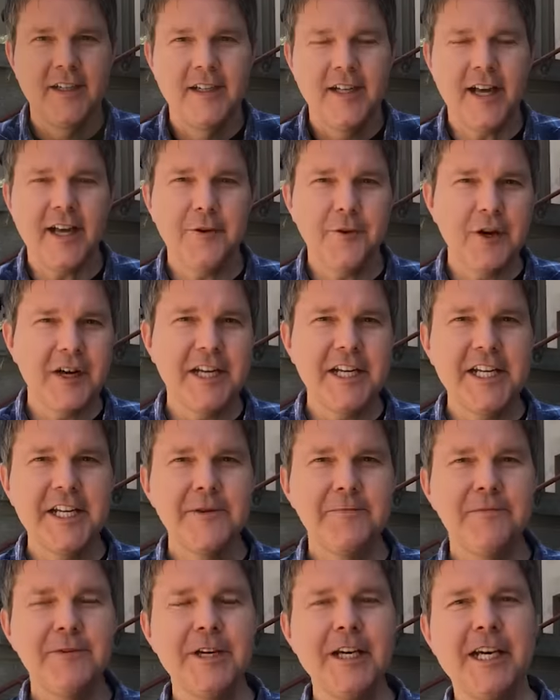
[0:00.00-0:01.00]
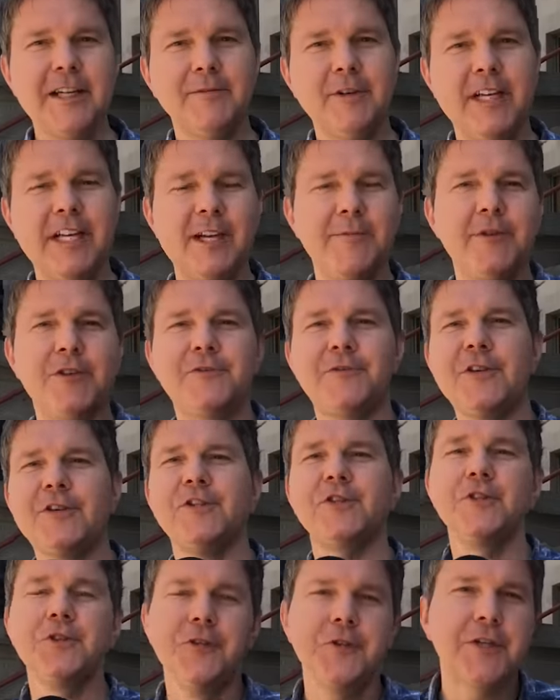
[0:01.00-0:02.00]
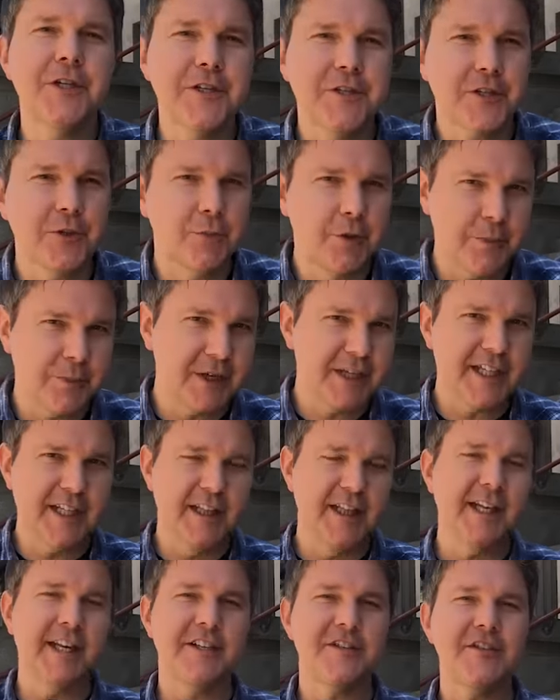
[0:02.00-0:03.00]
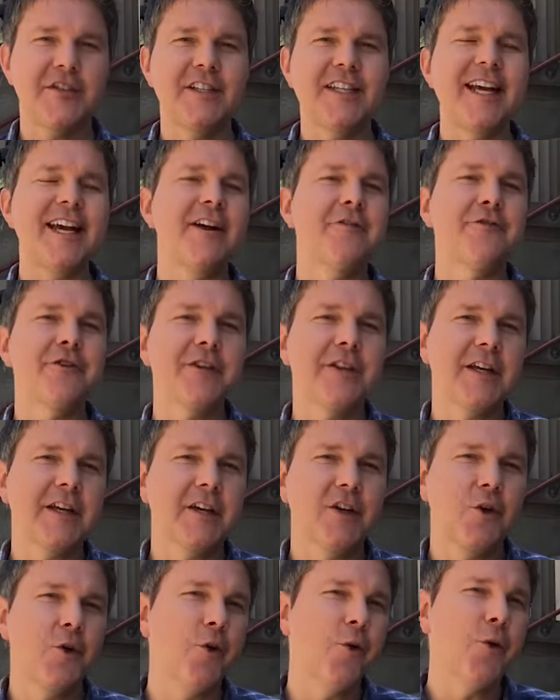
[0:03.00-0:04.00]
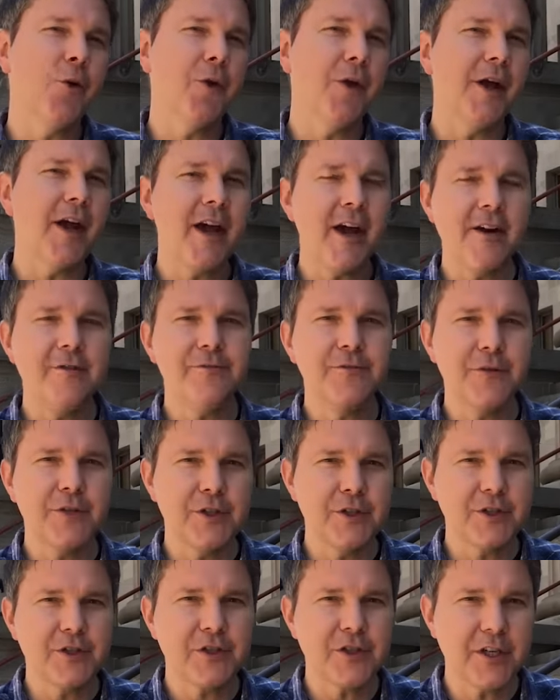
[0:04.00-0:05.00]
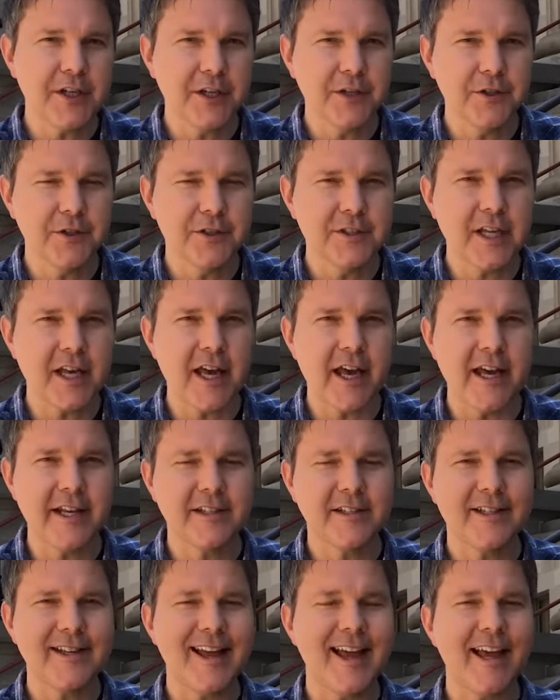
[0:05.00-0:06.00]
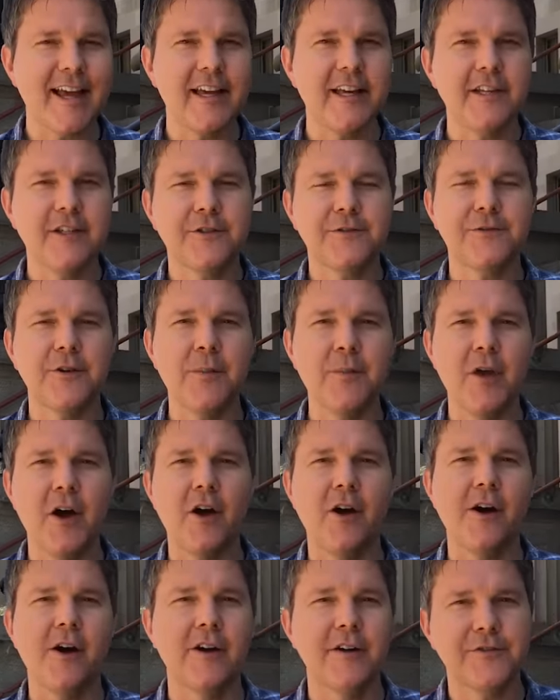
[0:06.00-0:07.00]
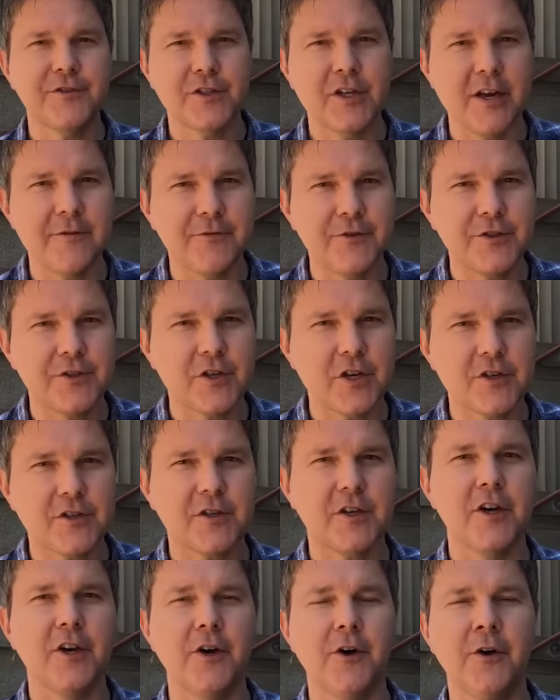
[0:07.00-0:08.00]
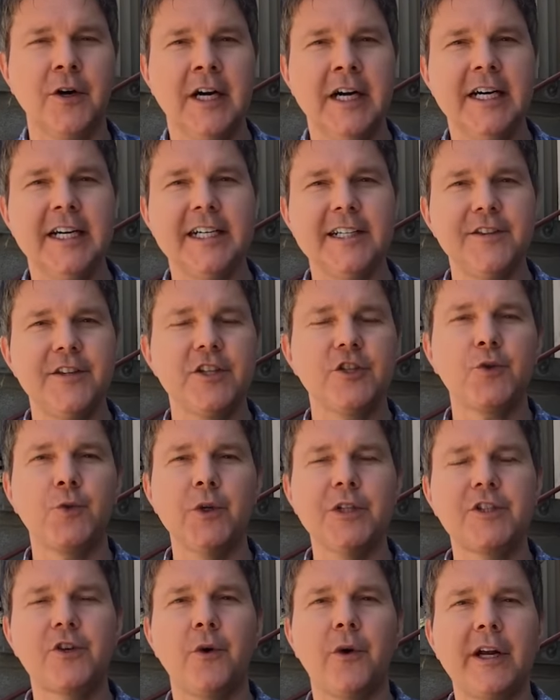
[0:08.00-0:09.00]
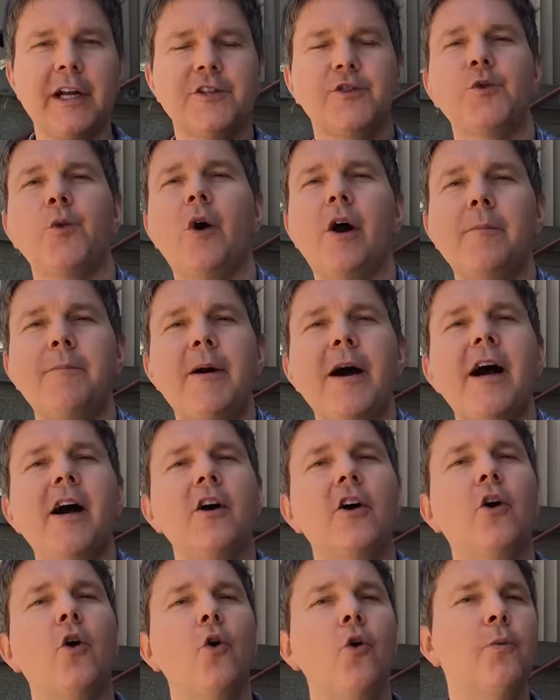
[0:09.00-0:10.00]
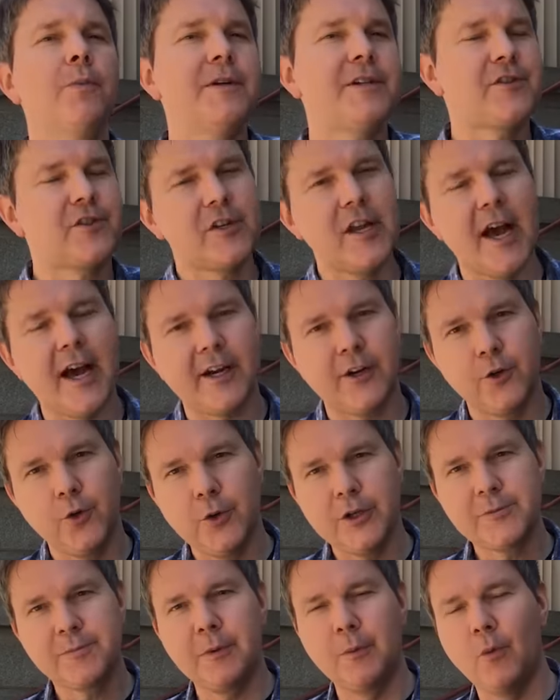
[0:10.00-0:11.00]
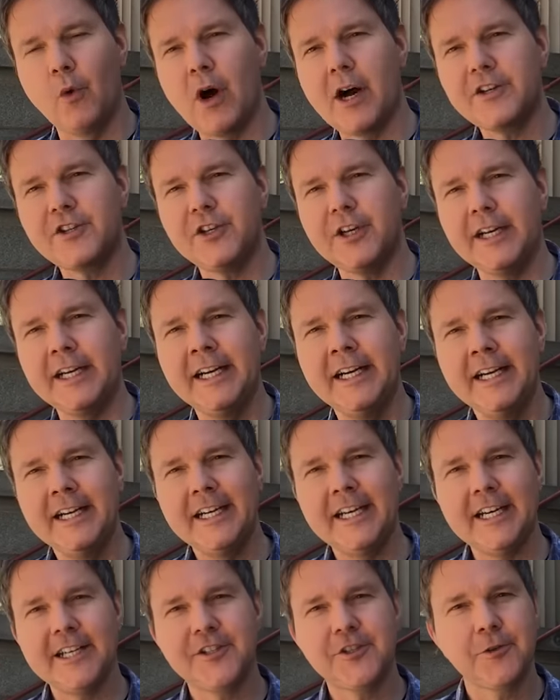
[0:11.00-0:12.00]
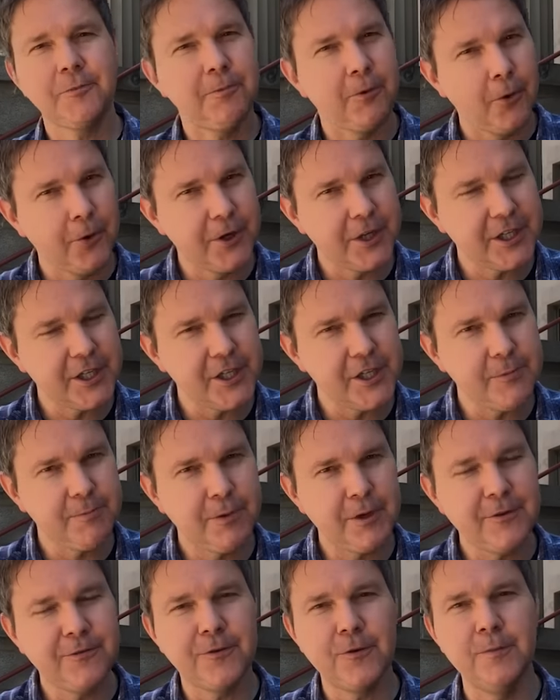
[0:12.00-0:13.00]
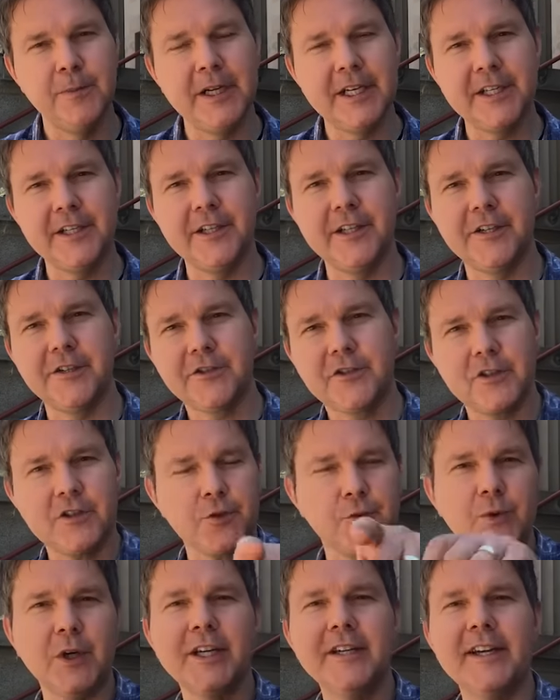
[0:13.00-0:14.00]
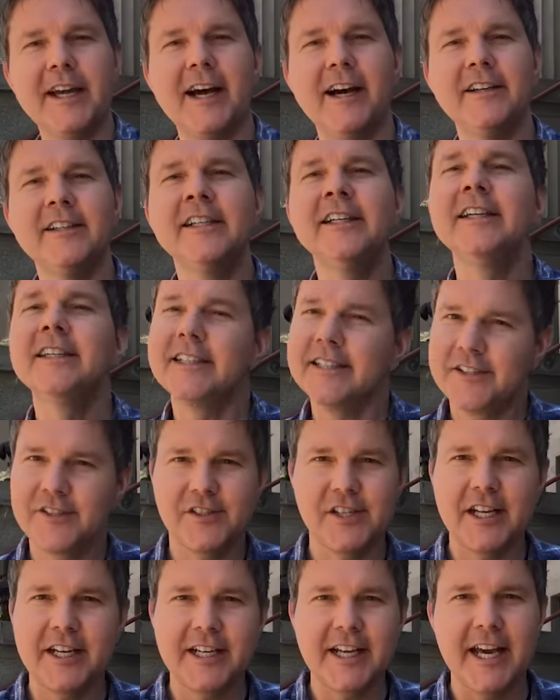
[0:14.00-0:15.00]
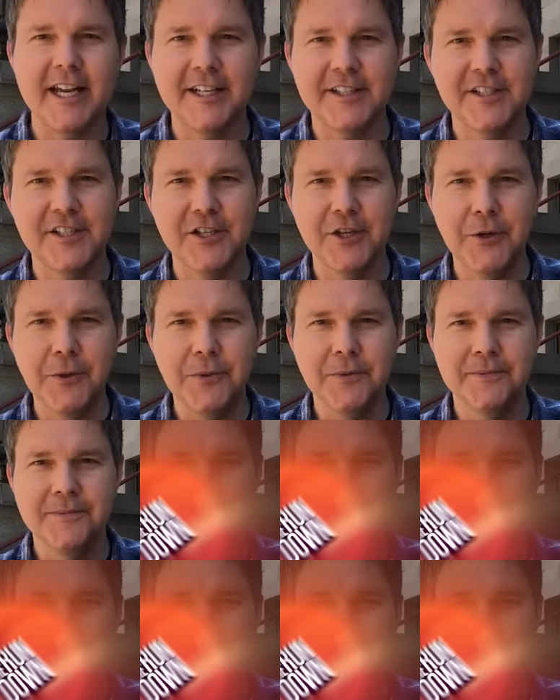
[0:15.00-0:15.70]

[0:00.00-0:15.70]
Hey, welcome to EPN. My name is Victor Lucas, and we bring you the latest in everything cool every single day. Today, it's from the heart of San Francisco, and this one's going out to our pal Colby Snyder, who has been watching and supporting EP for many years. This rundown is dedicated to you.